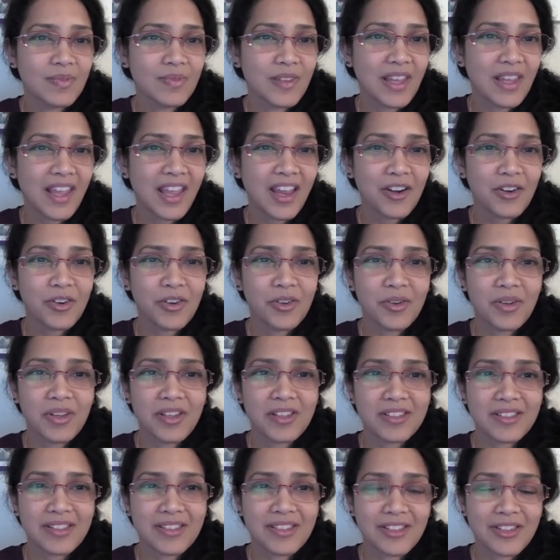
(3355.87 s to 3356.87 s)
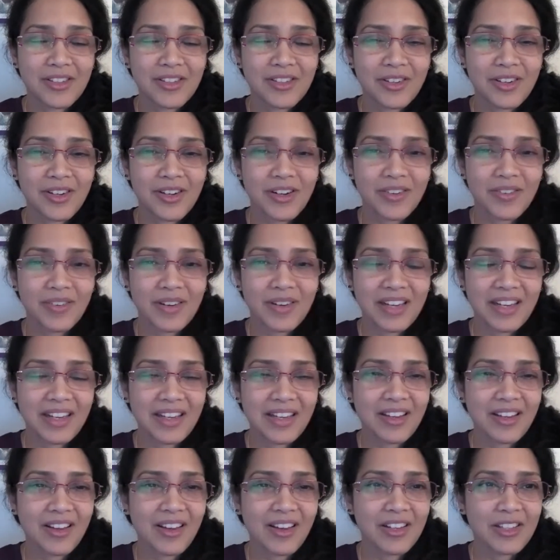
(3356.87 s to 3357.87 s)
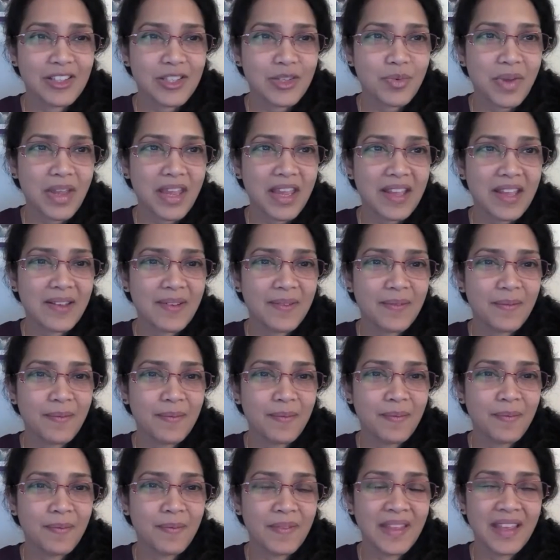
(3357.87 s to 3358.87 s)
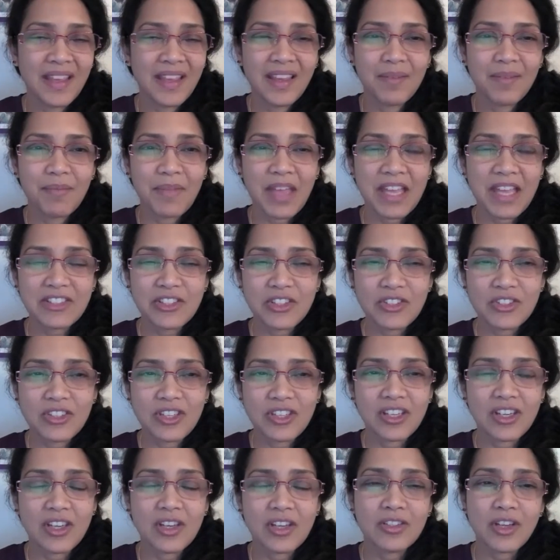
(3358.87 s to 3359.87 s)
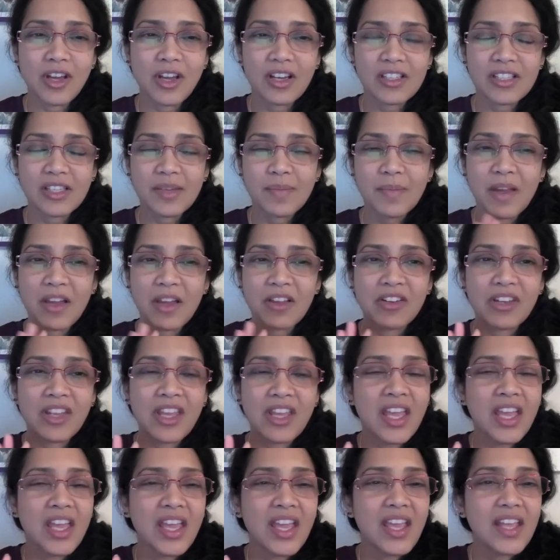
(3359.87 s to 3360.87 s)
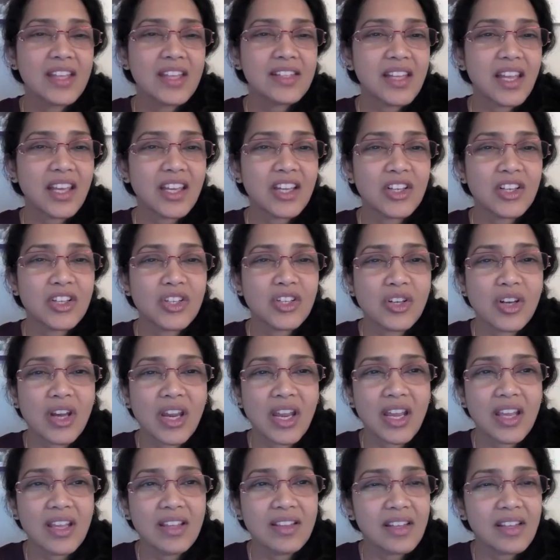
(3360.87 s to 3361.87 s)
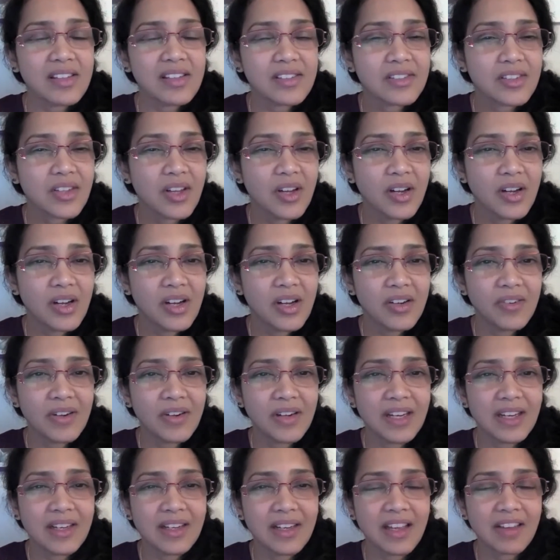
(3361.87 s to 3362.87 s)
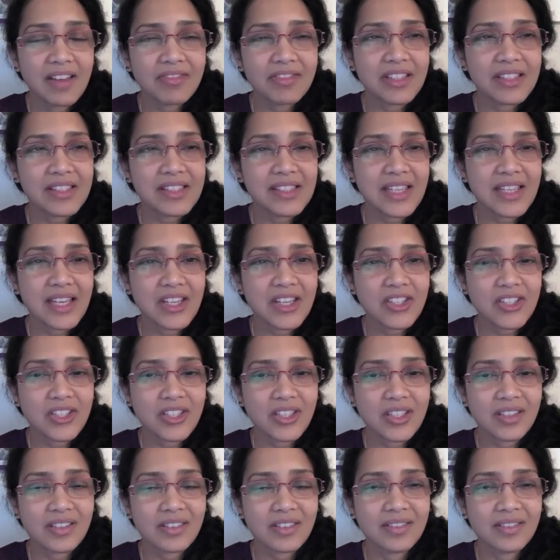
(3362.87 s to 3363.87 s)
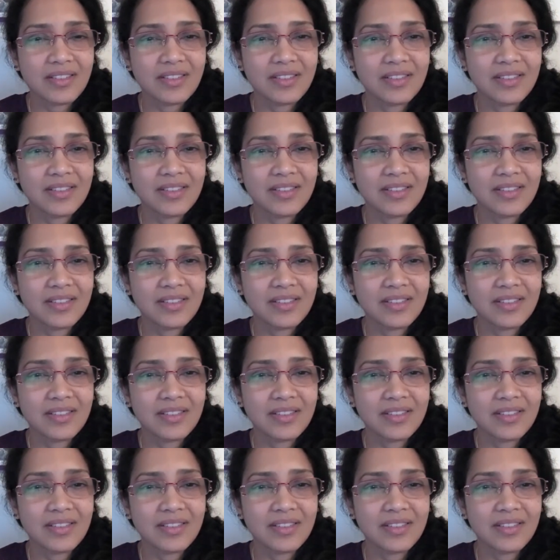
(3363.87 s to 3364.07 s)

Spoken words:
The arrow is already on its way. Master Shengen talks about, it's like a train that has already left the station.